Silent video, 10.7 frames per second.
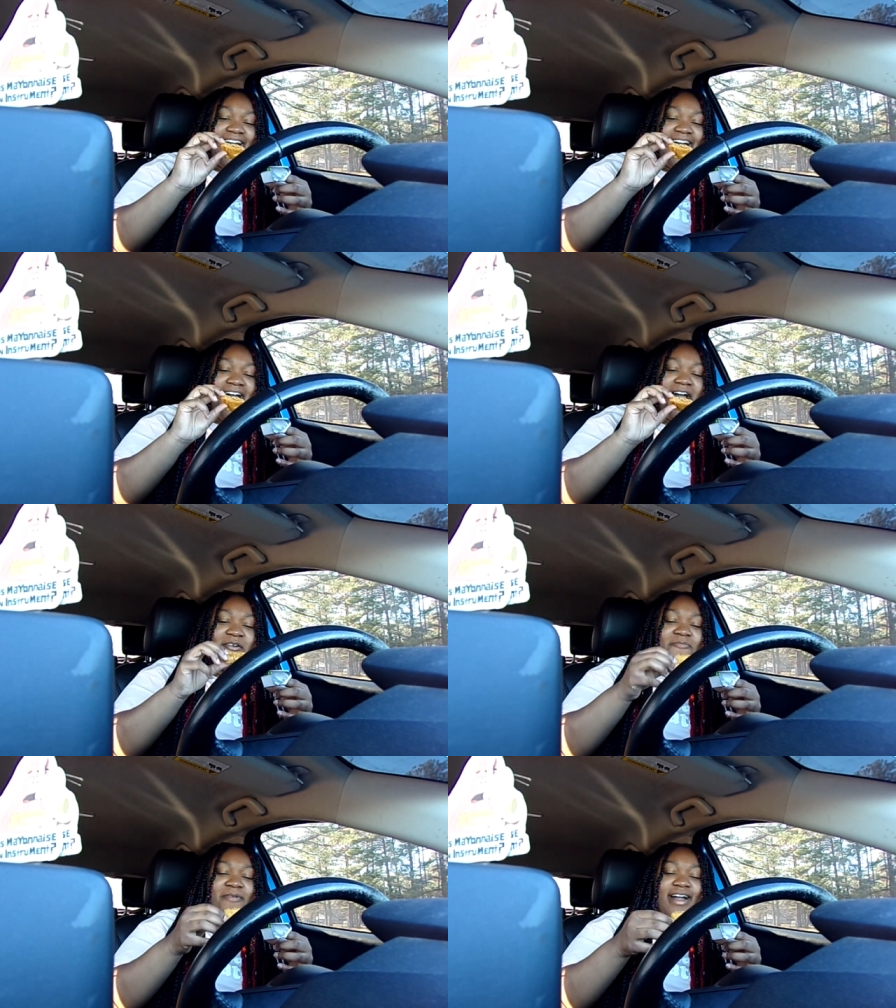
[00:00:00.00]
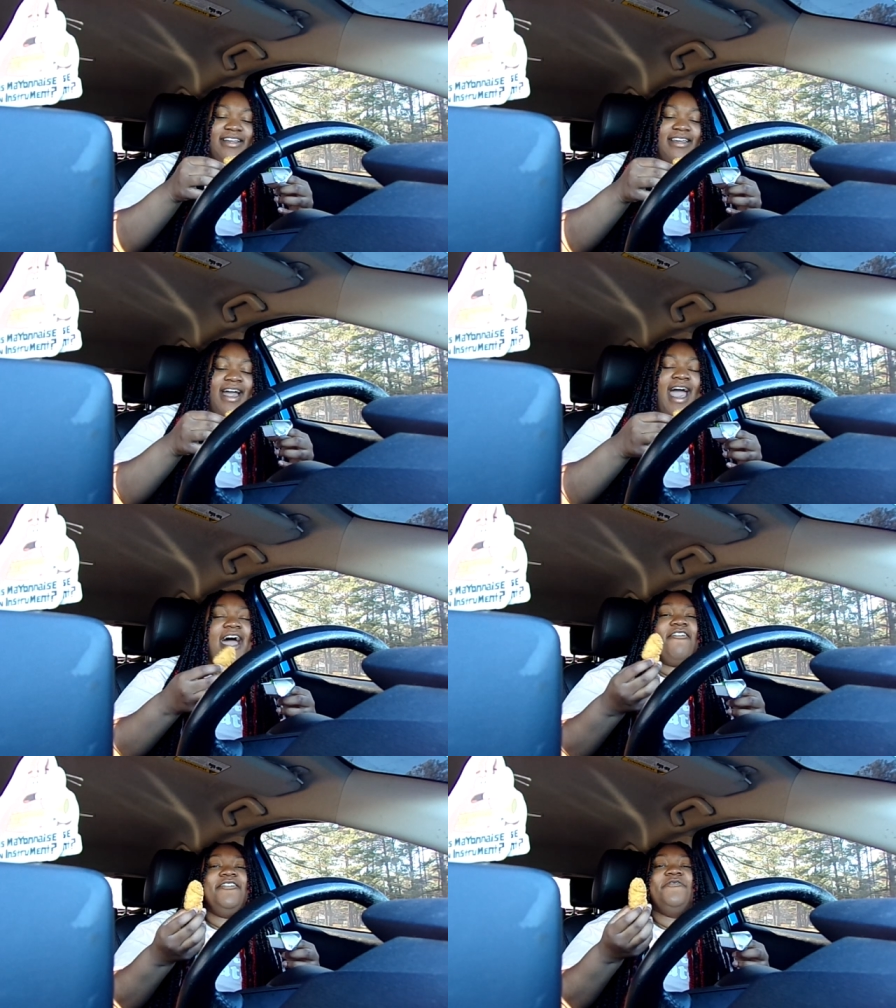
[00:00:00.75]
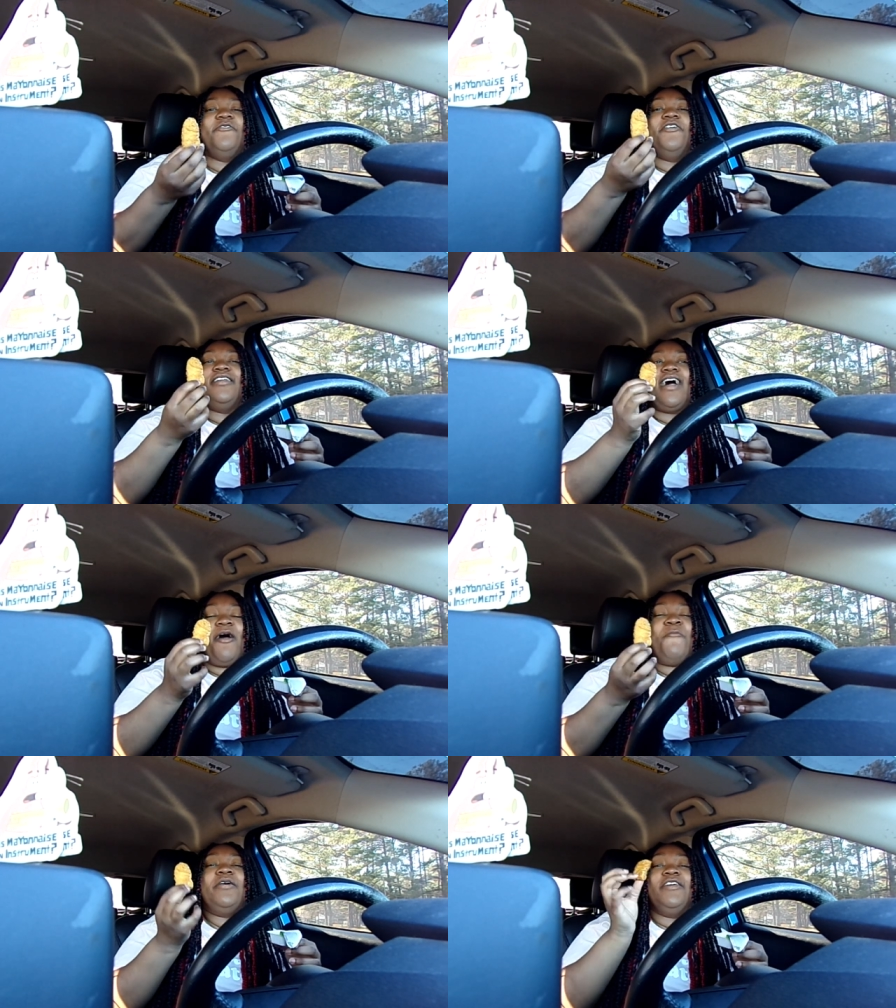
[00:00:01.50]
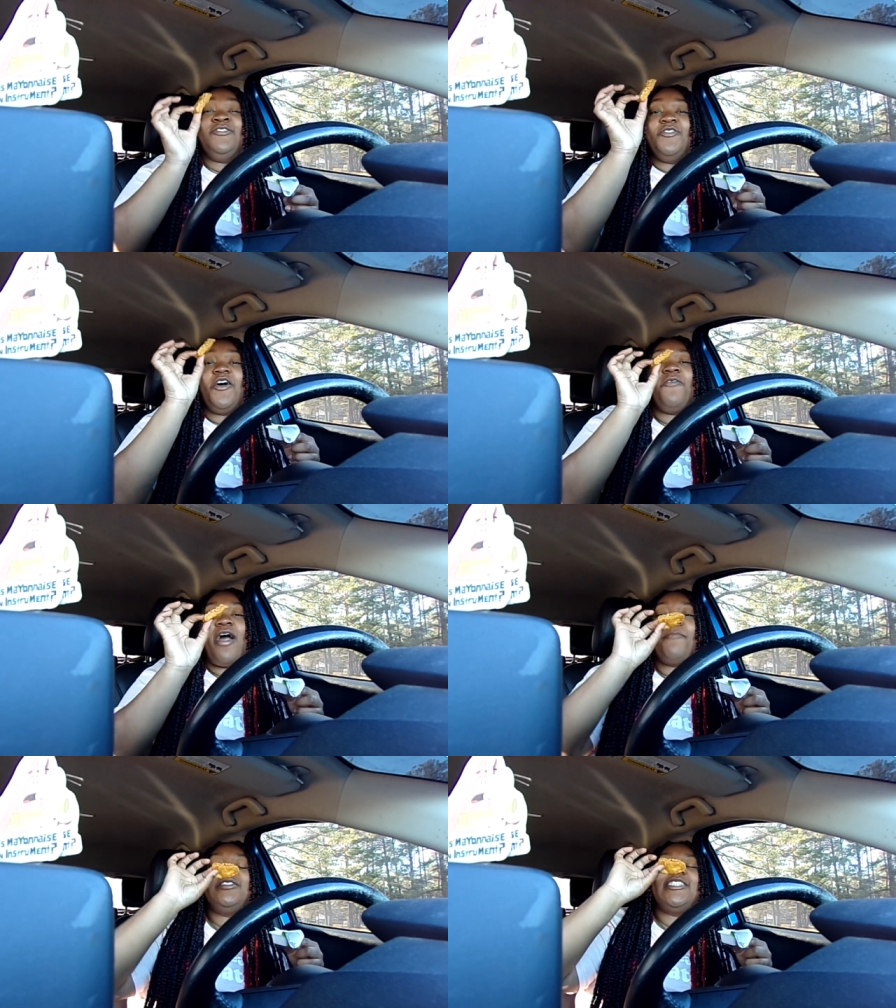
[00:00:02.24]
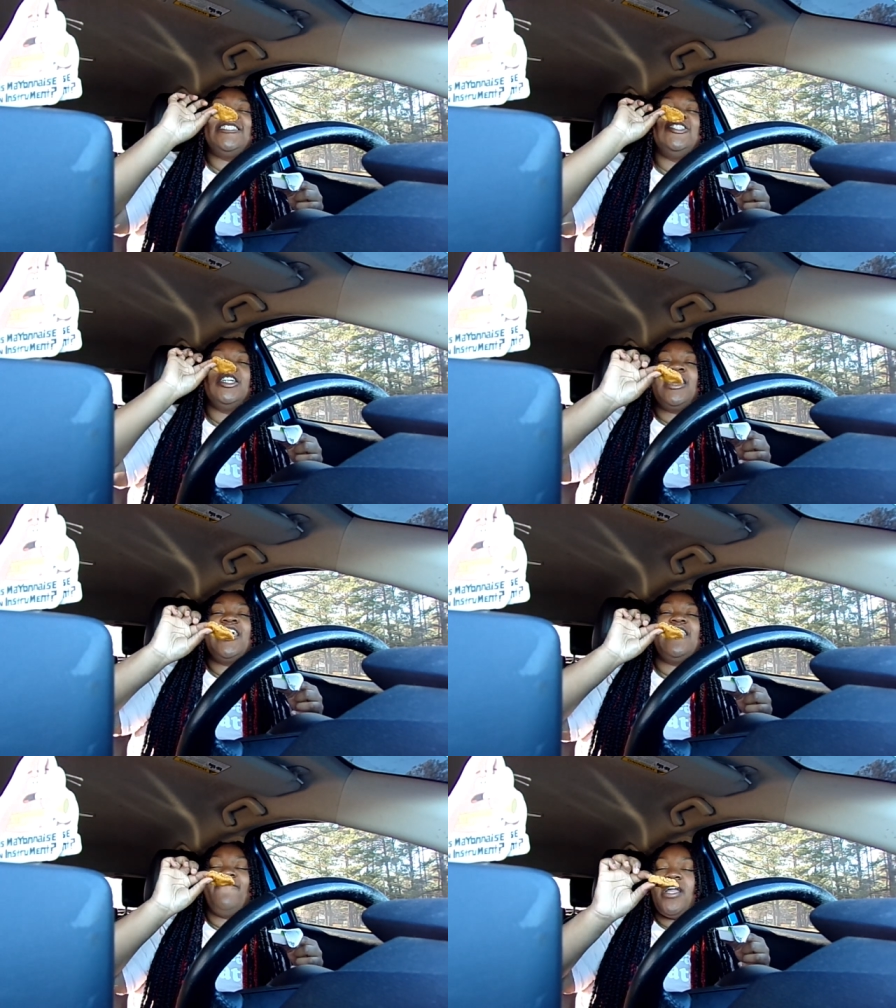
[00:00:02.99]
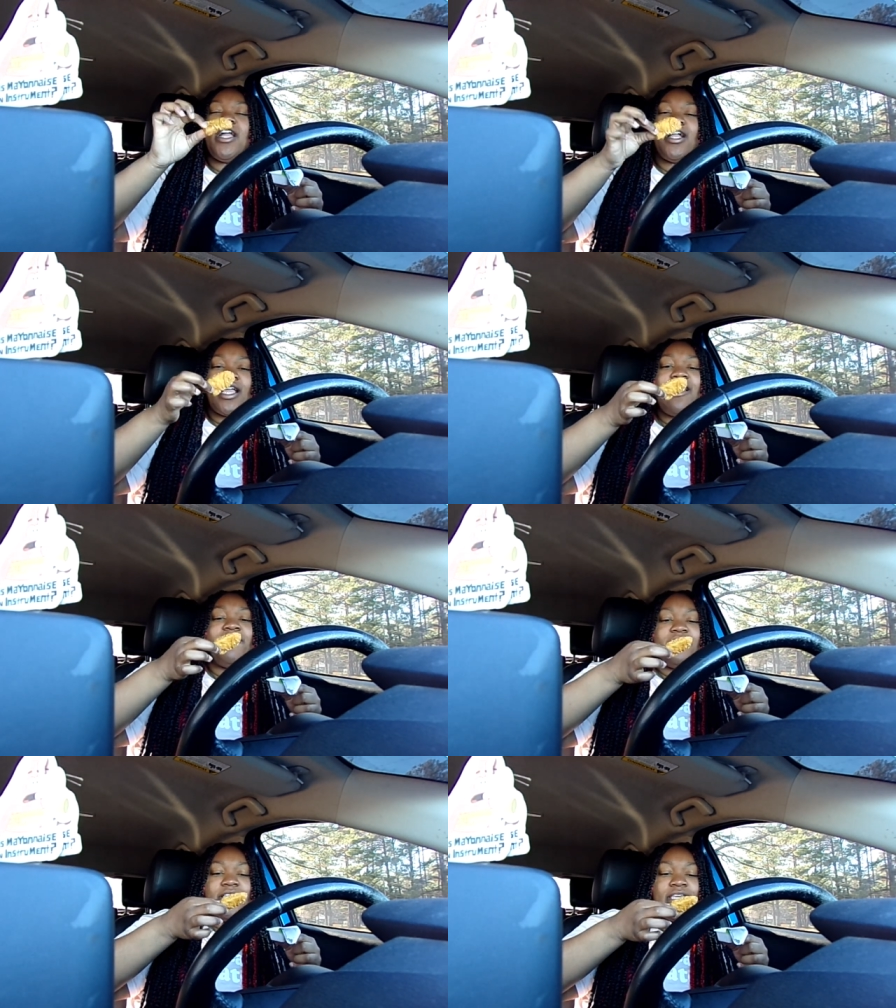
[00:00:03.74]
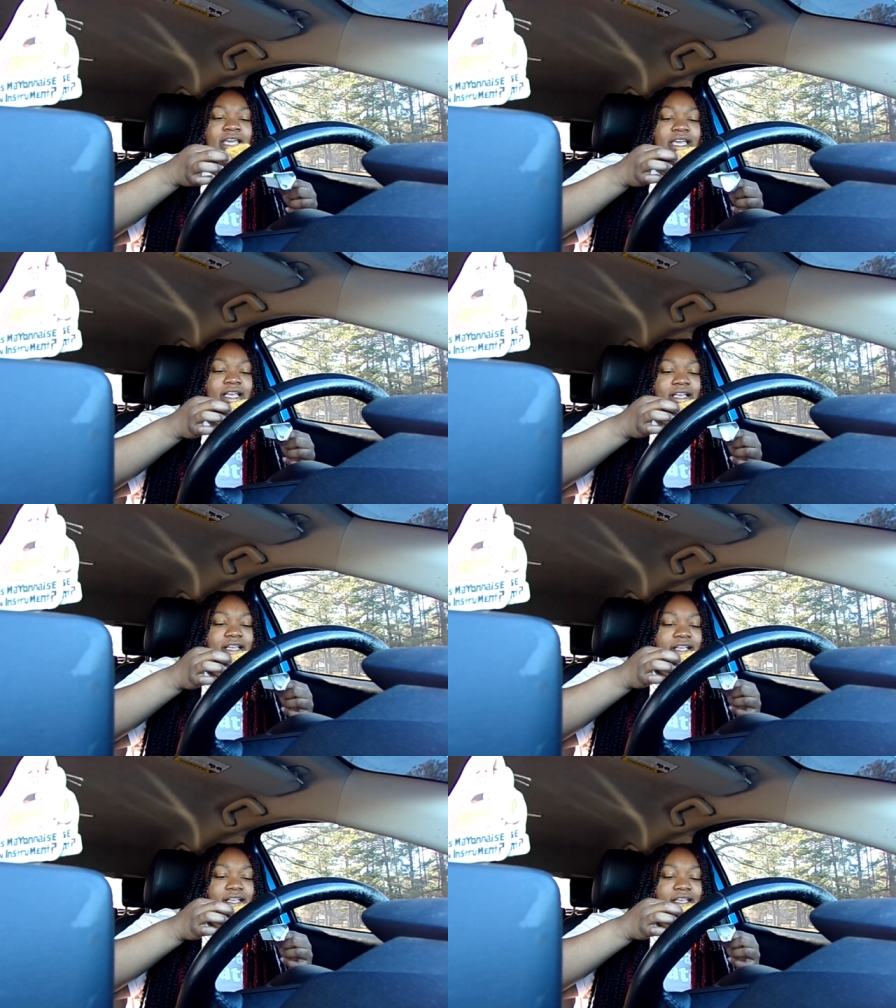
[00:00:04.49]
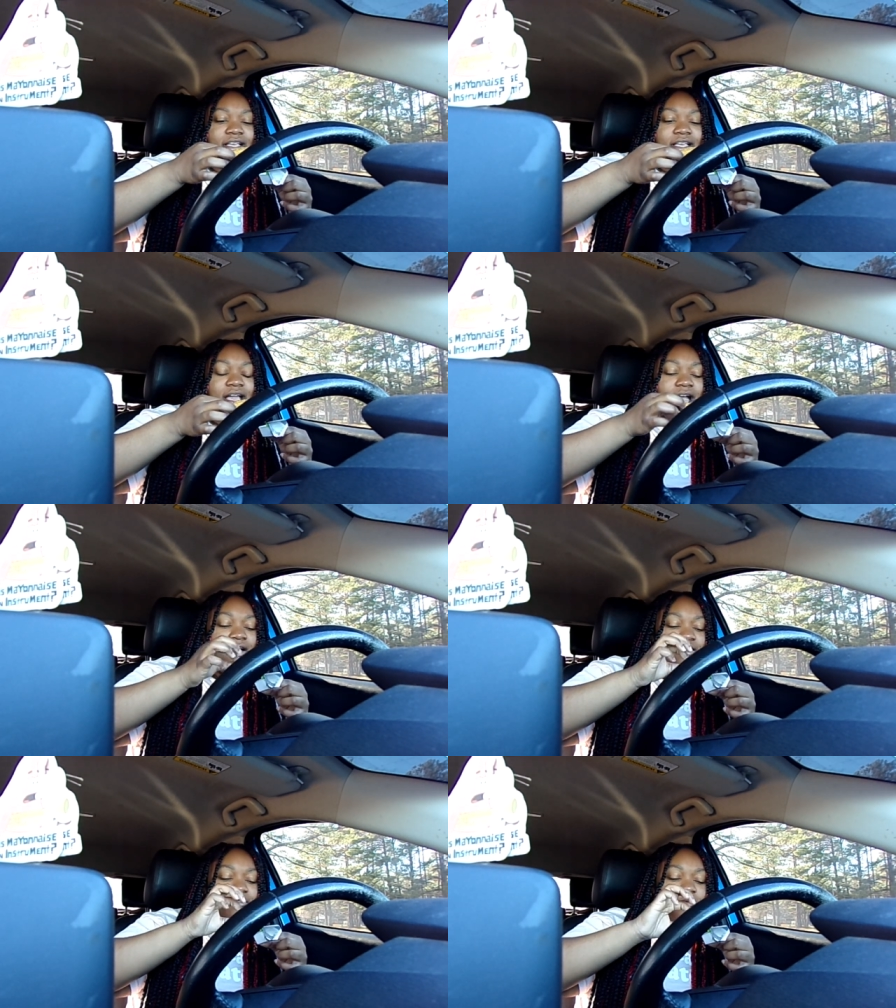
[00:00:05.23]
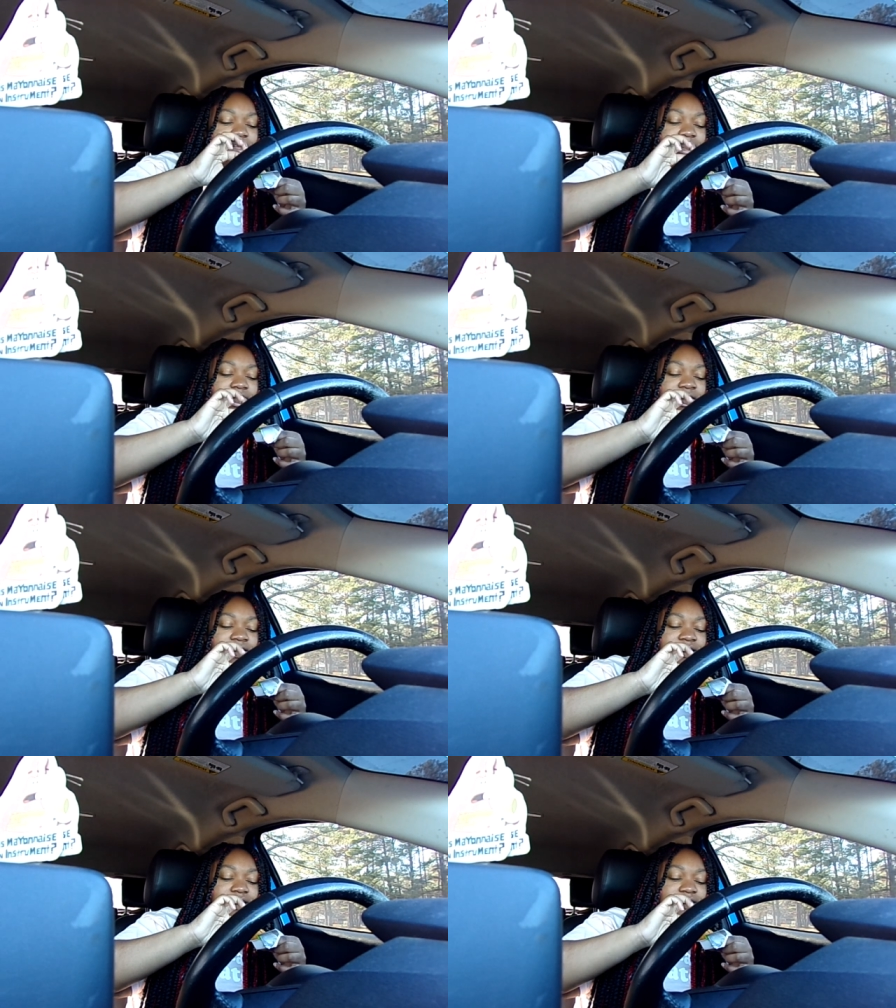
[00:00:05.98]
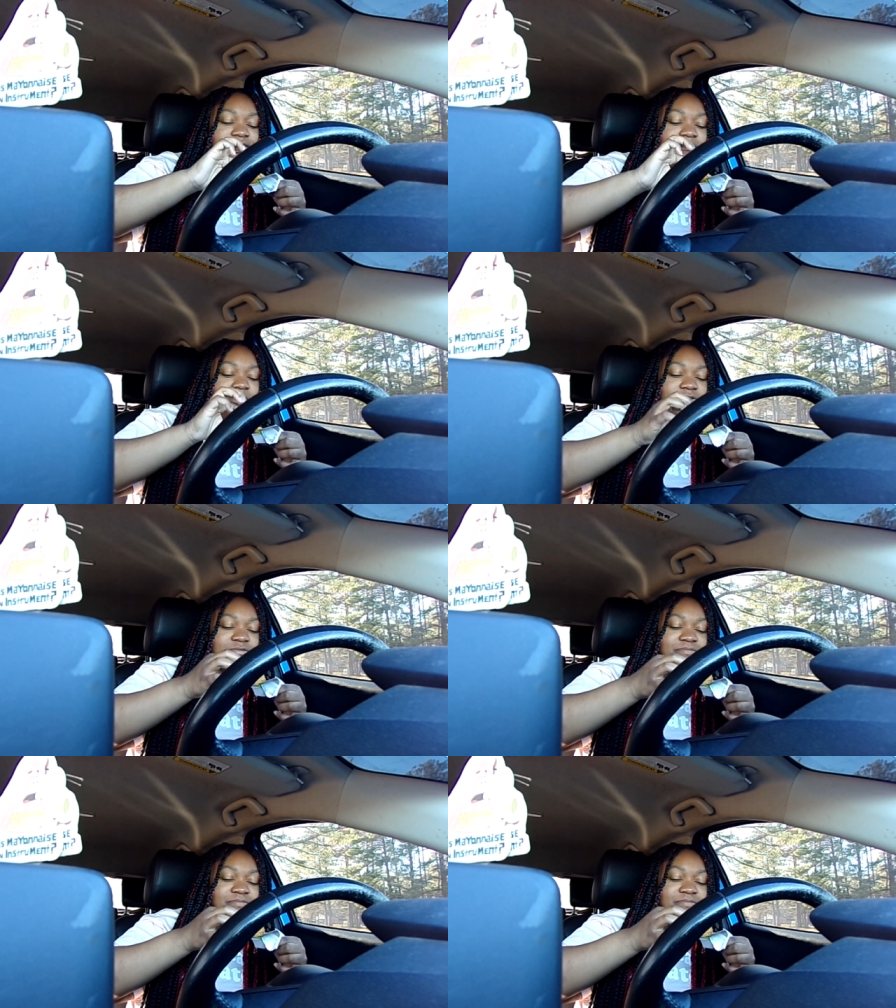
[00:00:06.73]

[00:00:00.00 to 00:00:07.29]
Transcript: Oh my god, I don't even want to. I'm a, you know what? I'm gonna just look at it very carefully. I don't even want to eat these no more.